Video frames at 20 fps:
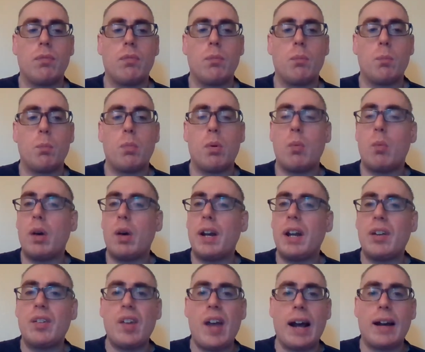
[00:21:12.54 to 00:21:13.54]
But what
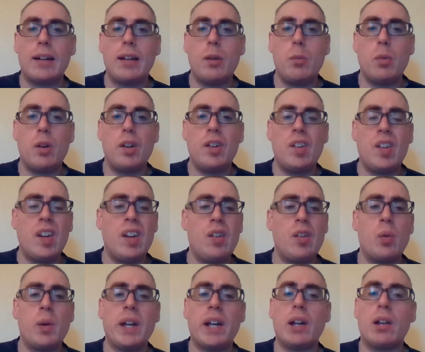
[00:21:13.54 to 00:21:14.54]
exactly was he
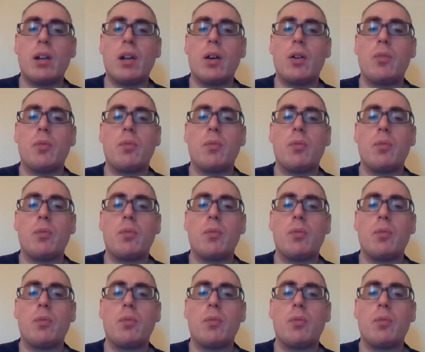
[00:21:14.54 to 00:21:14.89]
doing alone?